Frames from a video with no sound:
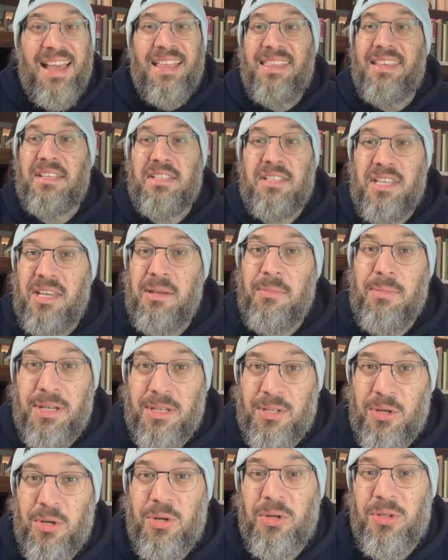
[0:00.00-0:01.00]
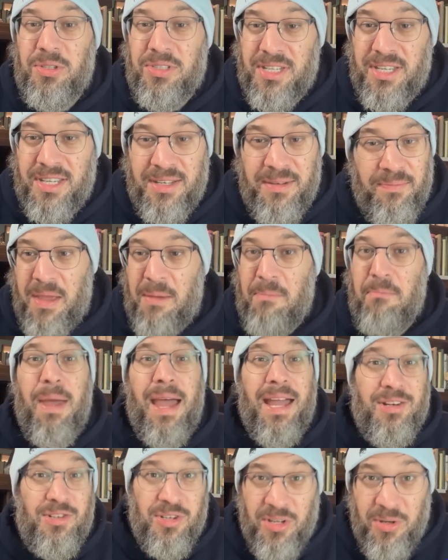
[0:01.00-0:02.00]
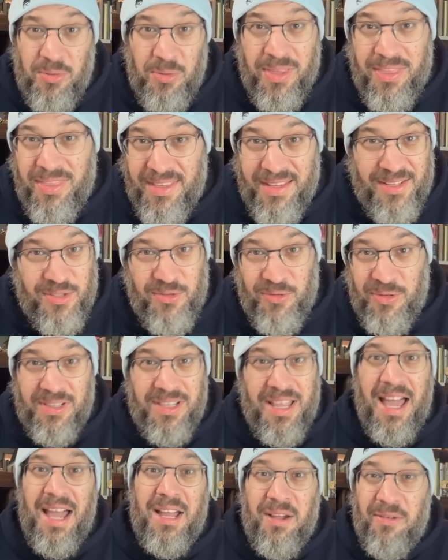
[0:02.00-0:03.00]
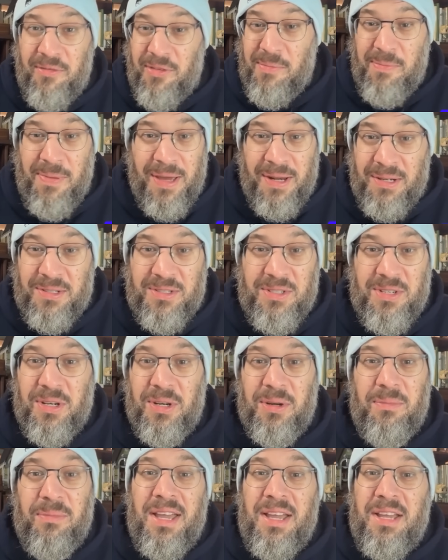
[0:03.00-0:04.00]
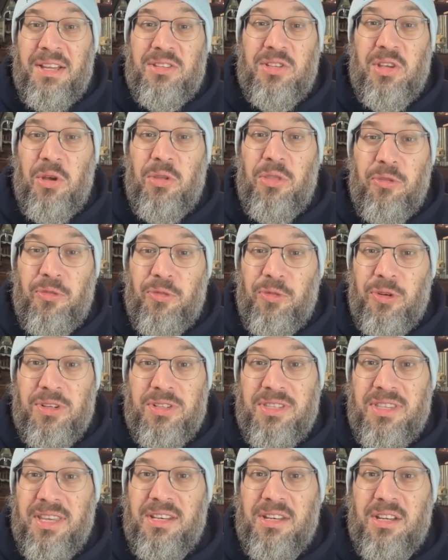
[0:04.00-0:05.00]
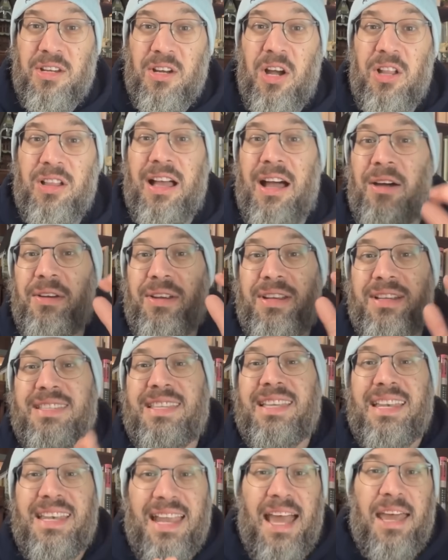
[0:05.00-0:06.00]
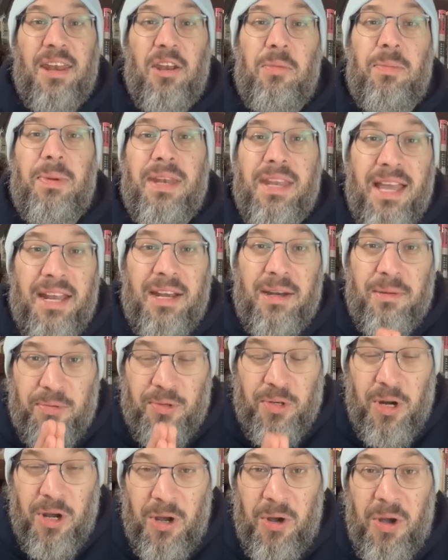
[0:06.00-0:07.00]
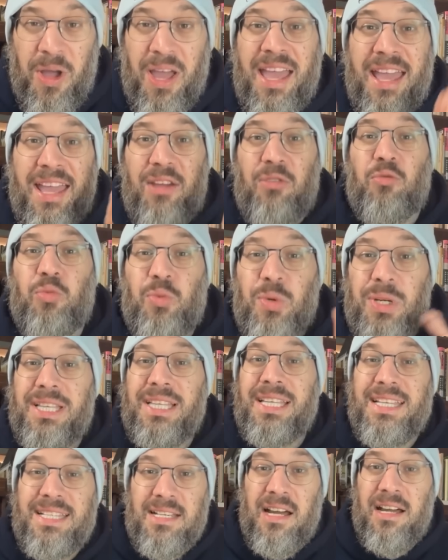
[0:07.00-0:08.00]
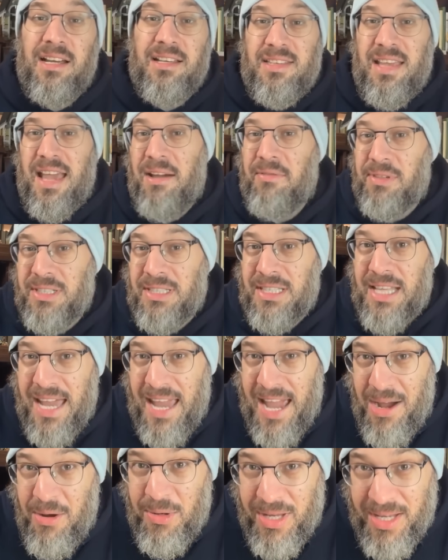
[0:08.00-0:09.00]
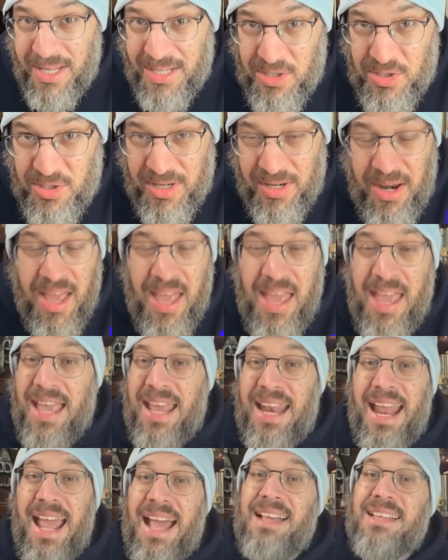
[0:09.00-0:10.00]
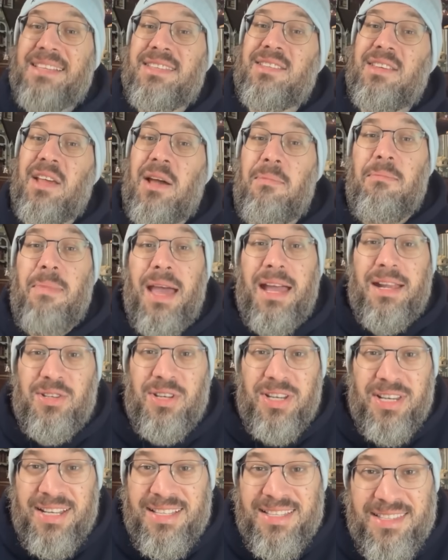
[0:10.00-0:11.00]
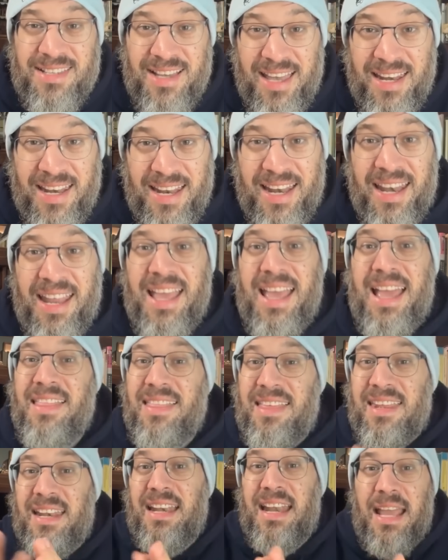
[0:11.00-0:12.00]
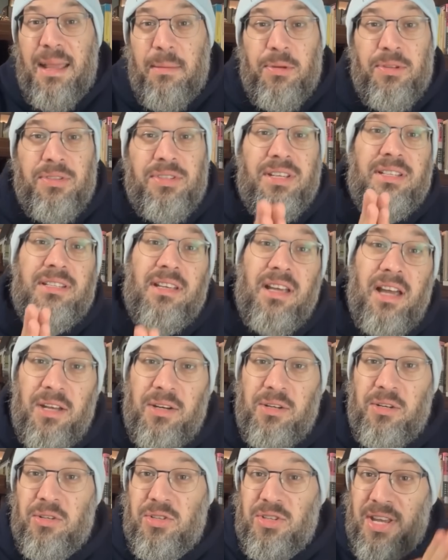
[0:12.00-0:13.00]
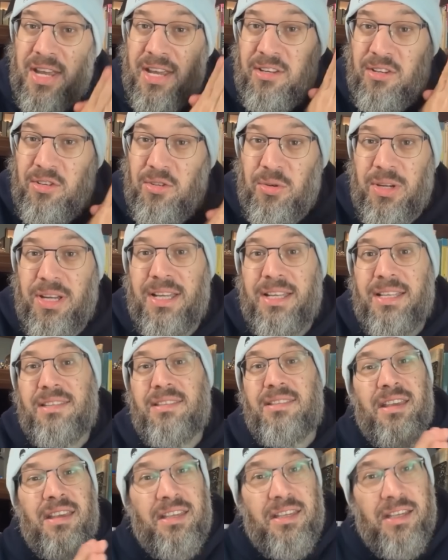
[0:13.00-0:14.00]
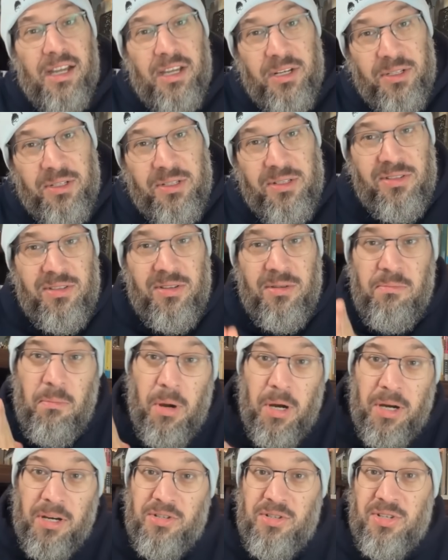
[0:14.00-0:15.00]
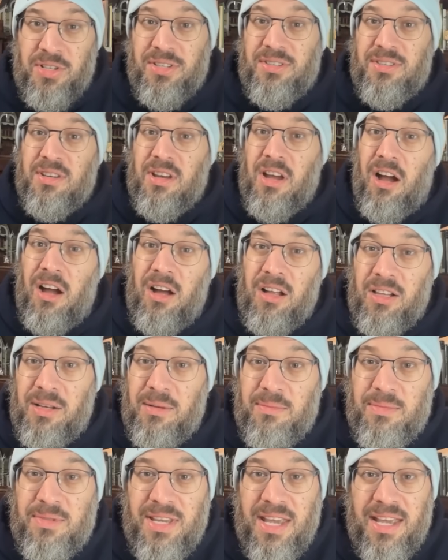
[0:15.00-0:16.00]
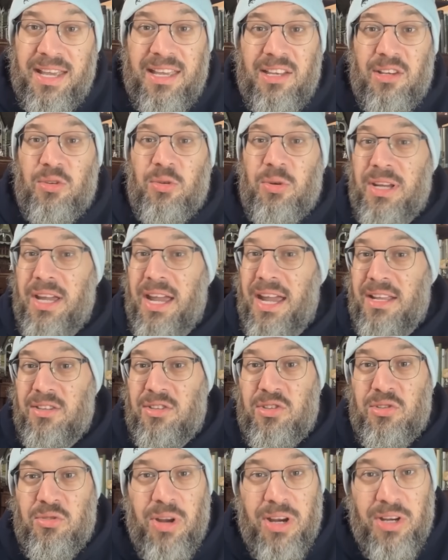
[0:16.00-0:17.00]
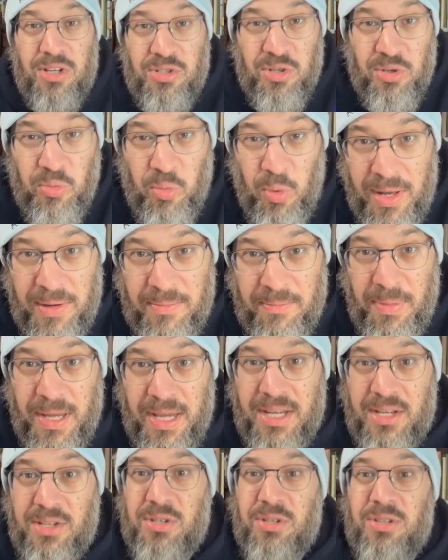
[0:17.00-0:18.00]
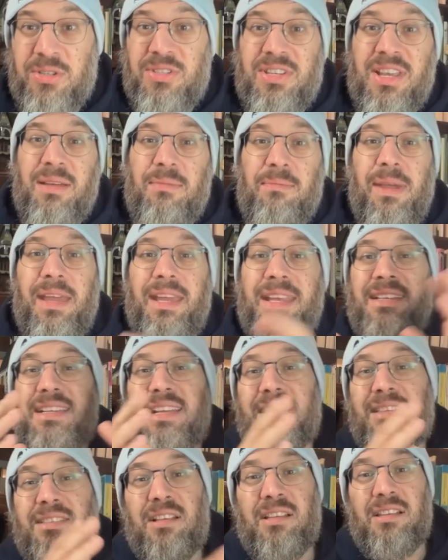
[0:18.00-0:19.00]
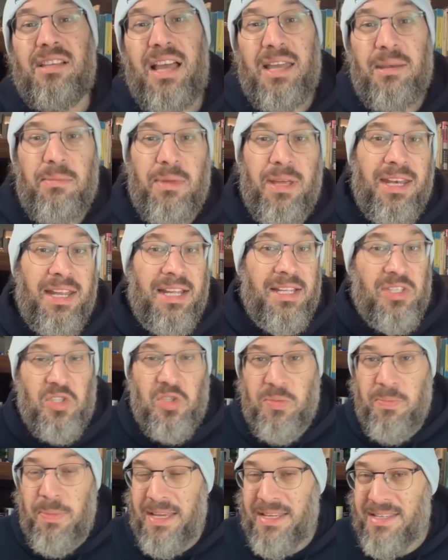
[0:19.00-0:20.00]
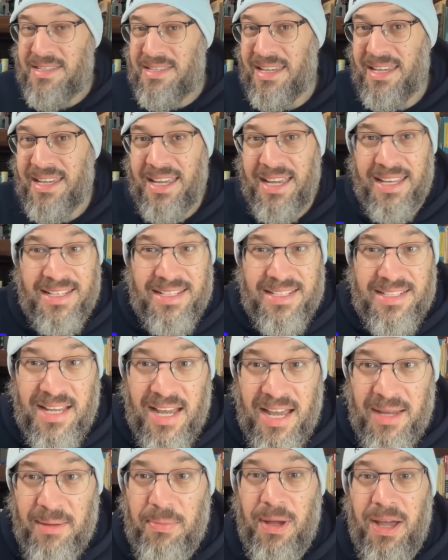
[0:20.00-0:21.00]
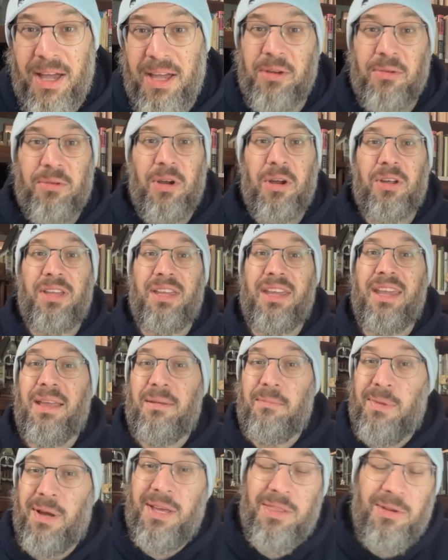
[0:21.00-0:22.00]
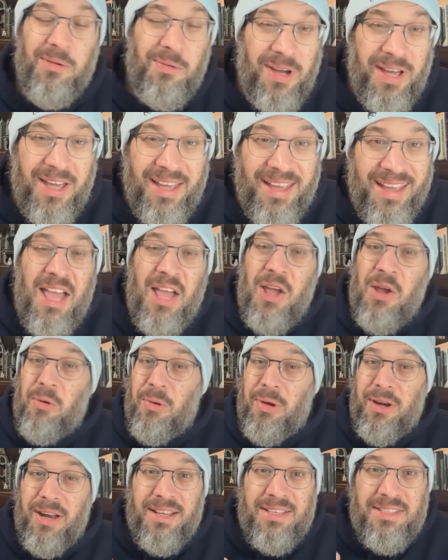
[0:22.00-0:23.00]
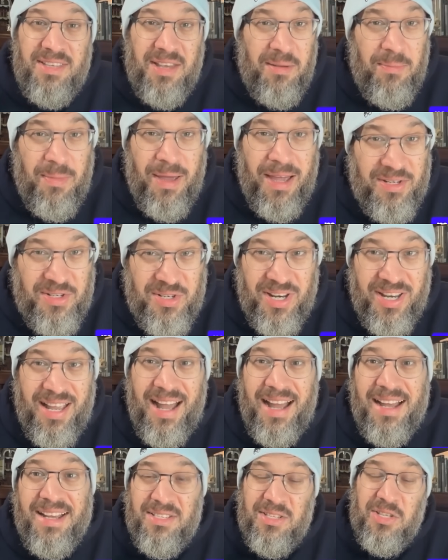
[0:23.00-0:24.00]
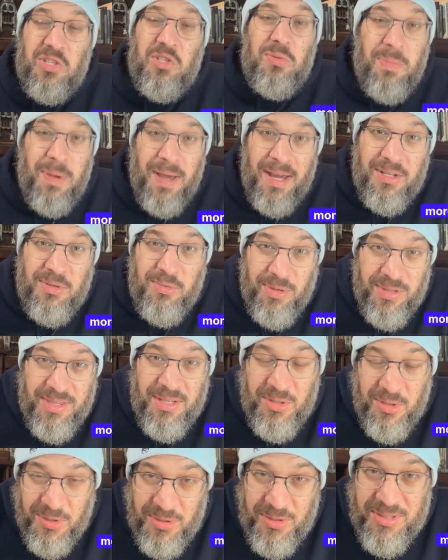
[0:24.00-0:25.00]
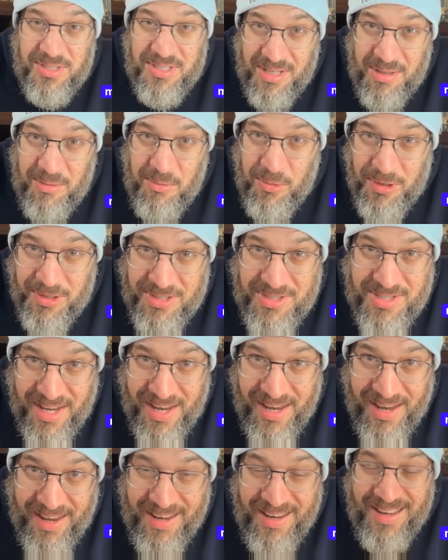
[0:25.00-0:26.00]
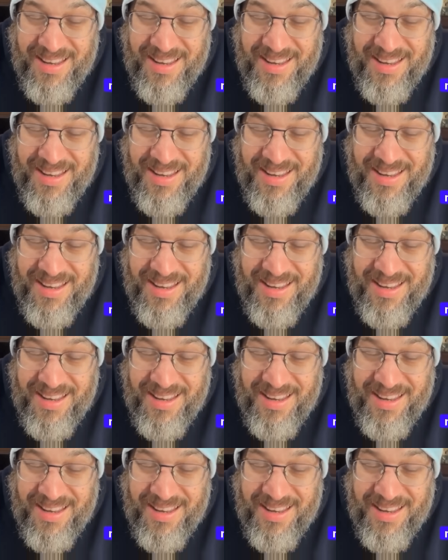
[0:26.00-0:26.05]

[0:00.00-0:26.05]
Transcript: The team at Google did magic with this, for lack of a better term. So the first thing to call out is that Nano Banana Pro, it really does have a layout engine. It has some magic inside it that enables it to understand grids, gutters, margins, columns. It can create structured one-pagers. It maintains alignment and spacing and type hierarchy. And by the way, when I say magic, I suspect what the Google team will say